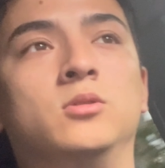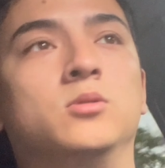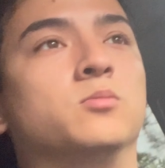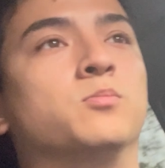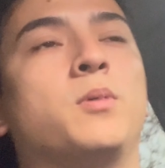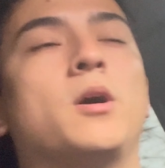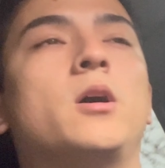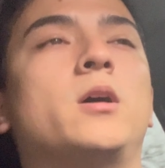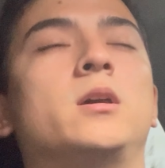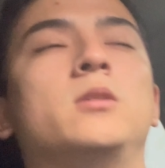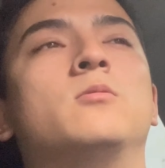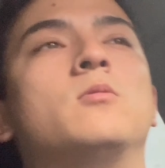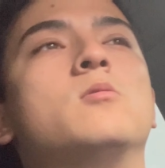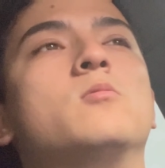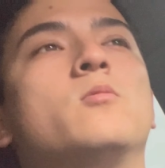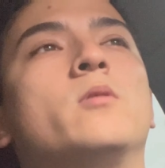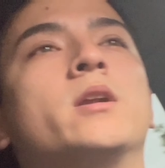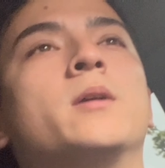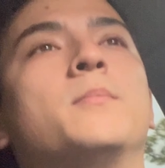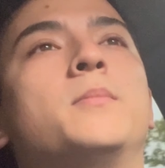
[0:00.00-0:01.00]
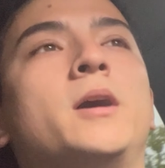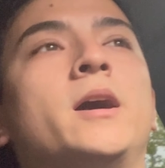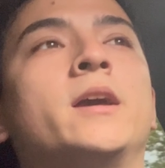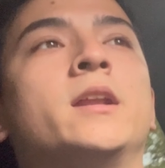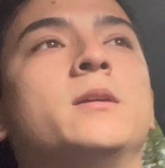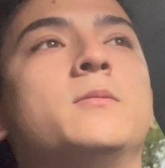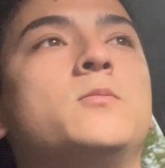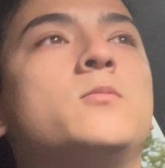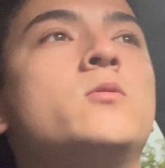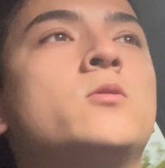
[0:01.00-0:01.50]
probably won't want to buy
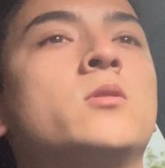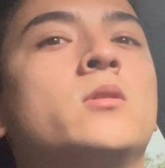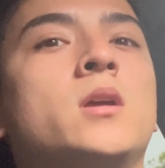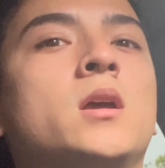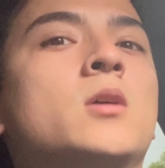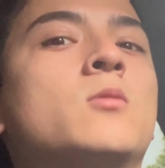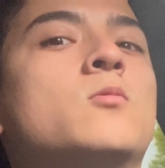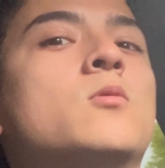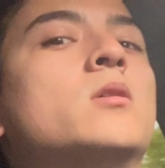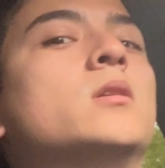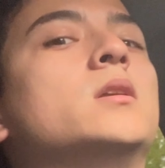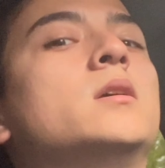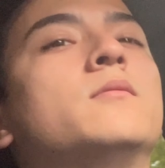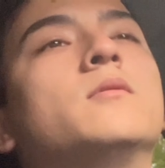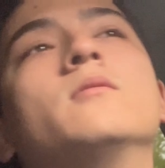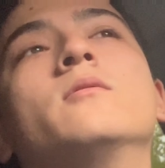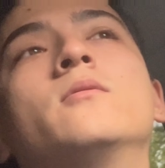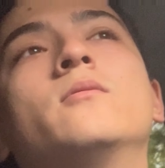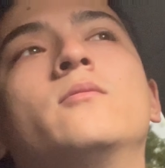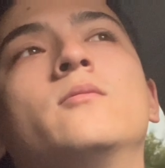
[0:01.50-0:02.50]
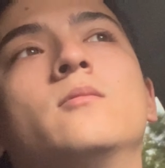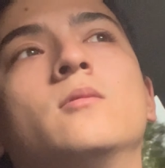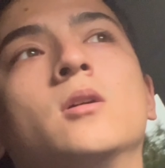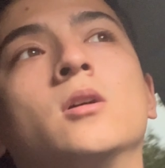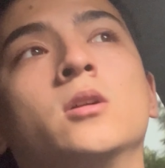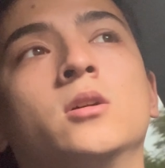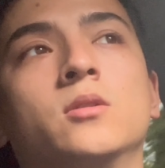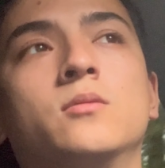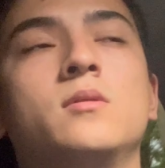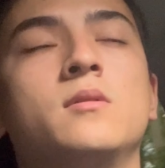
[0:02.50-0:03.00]
anymore and won't leave a
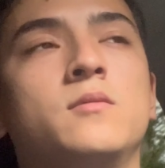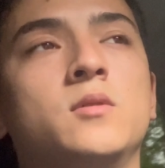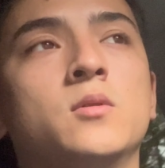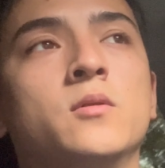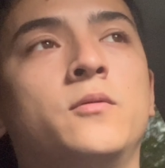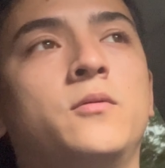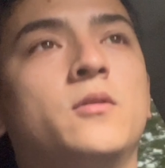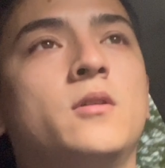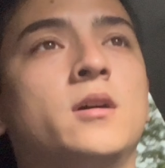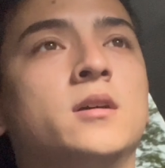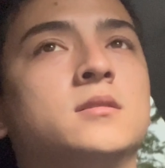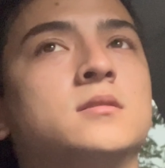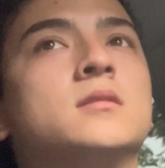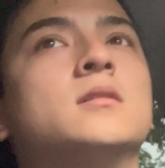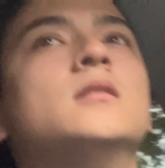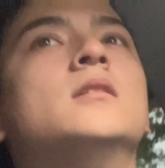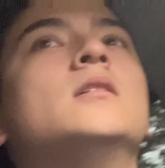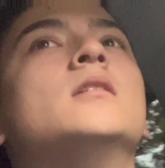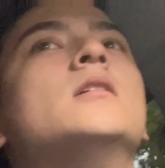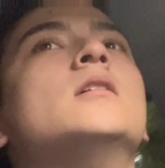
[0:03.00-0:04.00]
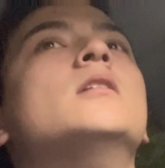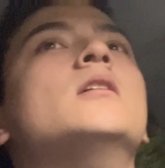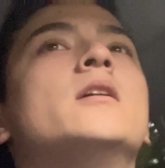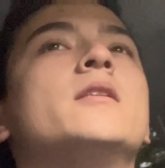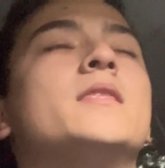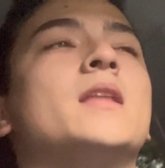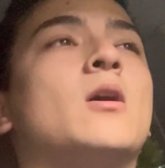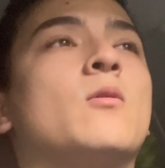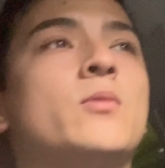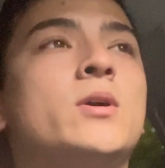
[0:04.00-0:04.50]
good review for us.
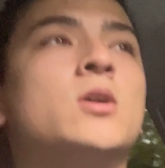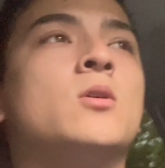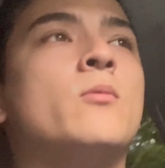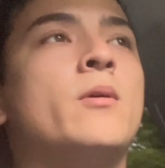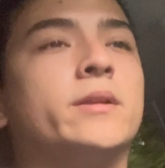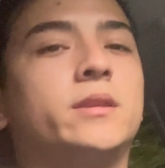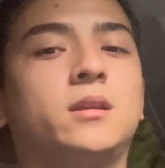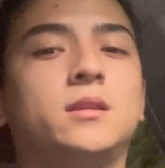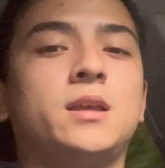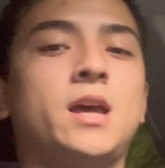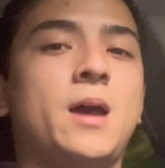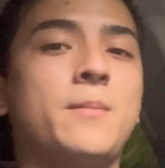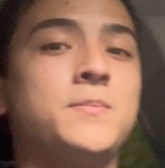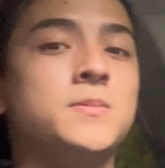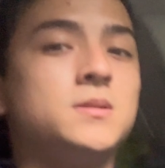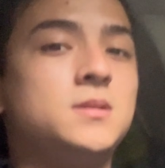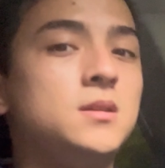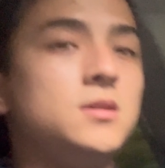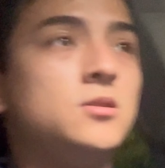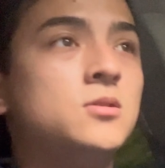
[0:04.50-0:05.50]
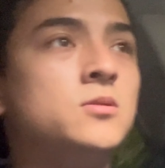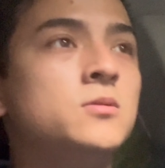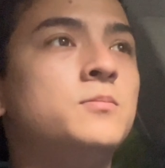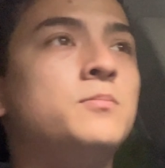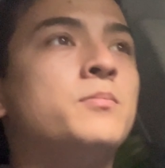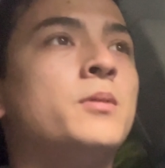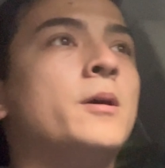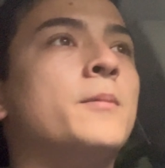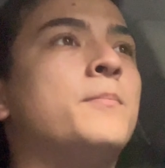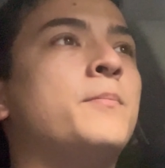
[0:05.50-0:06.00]
Now, we don't want that to happen to you,
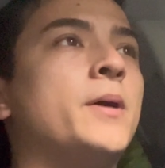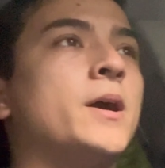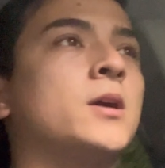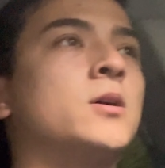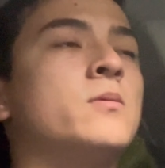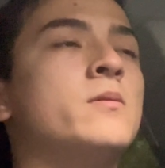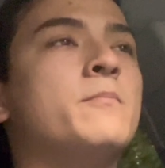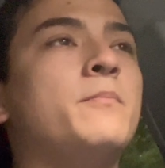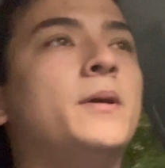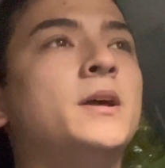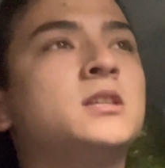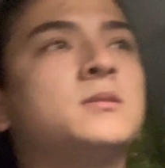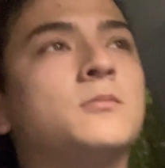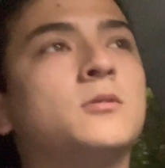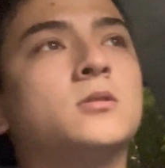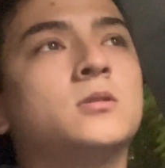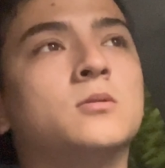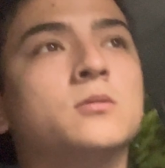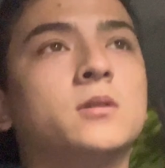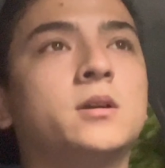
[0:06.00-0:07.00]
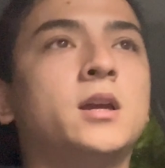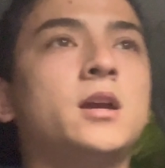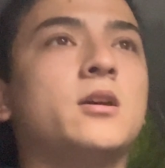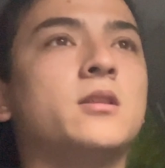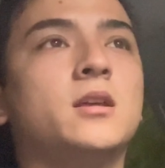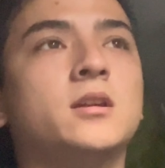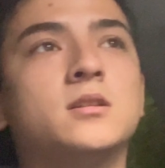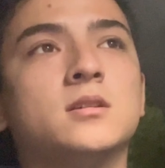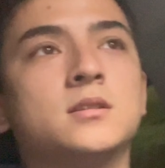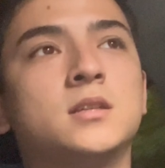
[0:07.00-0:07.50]
but Petco and Petsmart don't care.
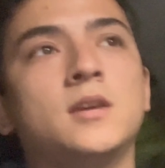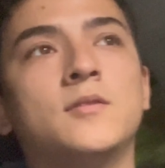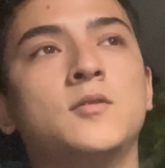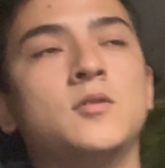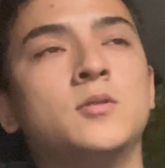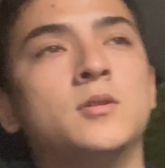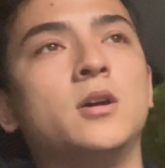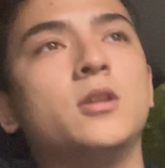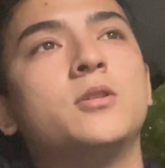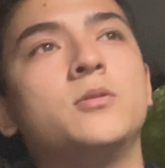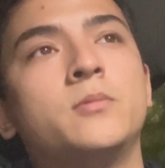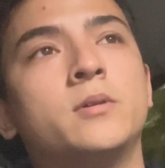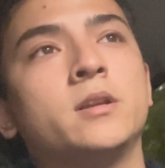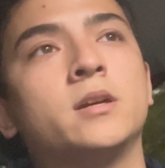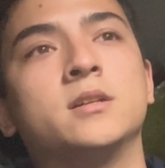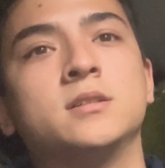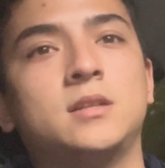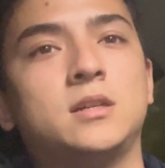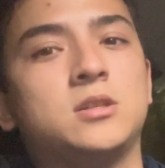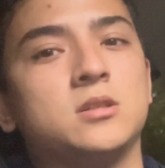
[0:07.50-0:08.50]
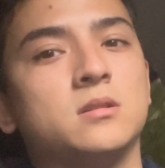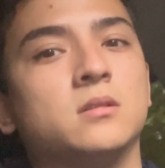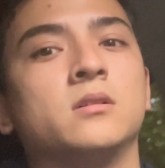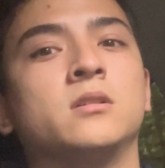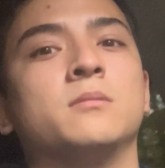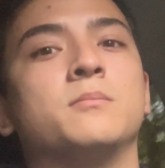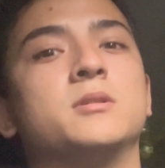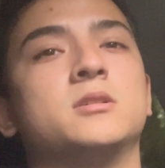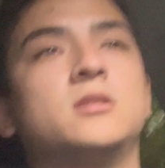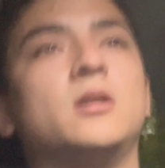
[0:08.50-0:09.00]
They just give you another one because they just look
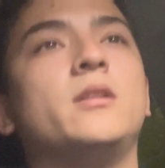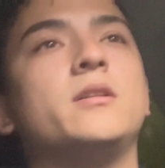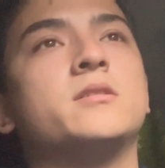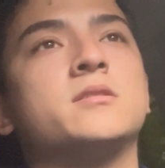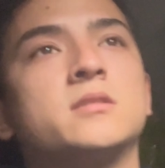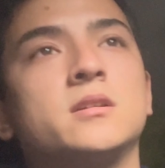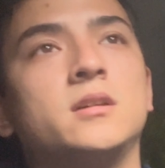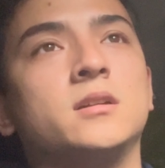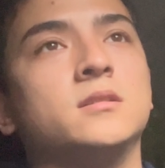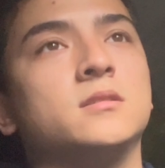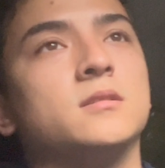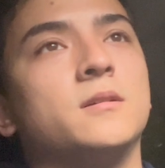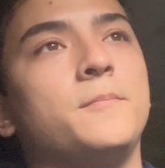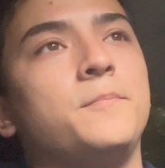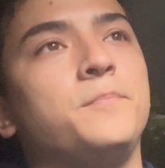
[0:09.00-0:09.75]
at my dollar signs.